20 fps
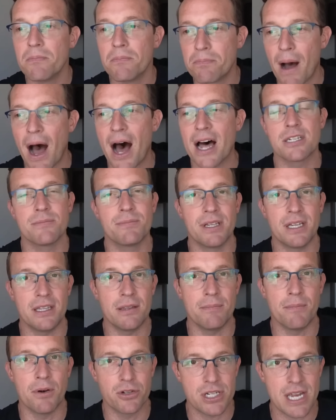possibly
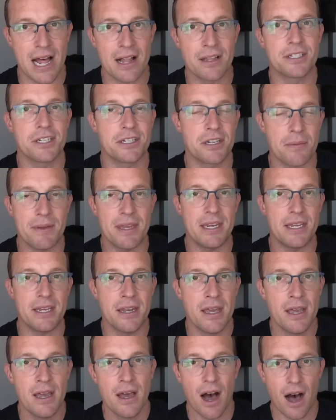the most talented comedian
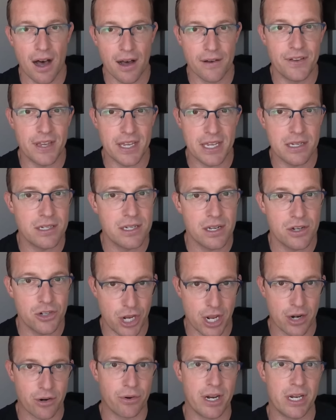of his
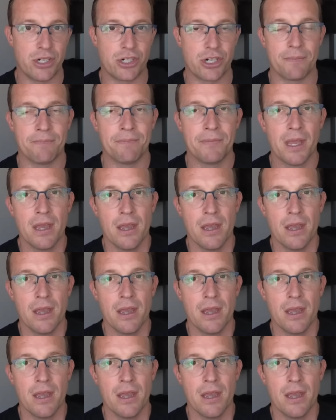generation.